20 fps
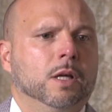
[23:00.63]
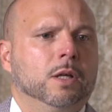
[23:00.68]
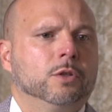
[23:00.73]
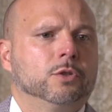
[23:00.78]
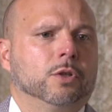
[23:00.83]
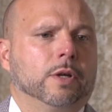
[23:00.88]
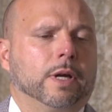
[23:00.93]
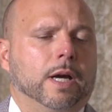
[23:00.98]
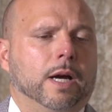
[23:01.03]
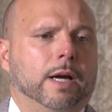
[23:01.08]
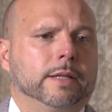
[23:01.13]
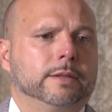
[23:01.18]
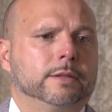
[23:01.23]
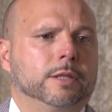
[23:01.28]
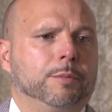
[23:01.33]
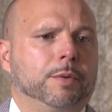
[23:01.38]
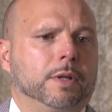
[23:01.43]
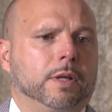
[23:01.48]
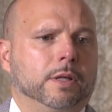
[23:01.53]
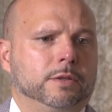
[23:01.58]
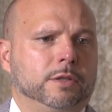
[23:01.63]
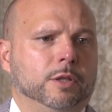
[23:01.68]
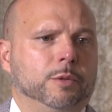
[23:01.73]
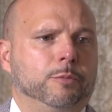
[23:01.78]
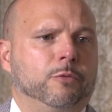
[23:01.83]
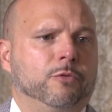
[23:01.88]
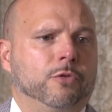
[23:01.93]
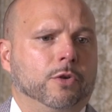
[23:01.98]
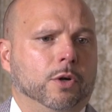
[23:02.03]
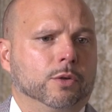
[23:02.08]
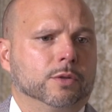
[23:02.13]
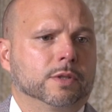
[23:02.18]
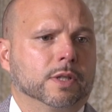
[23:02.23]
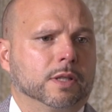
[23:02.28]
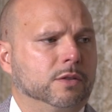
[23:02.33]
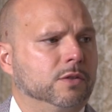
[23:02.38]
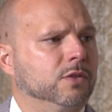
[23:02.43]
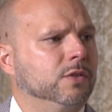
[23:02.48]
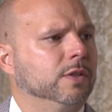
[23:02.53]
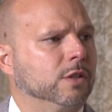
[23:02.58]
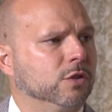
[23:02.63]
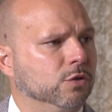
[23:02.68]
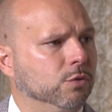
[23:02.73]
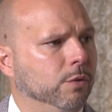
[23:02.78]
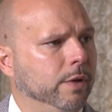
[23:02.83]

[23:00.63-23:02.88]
So yeah, I typically see folks at 6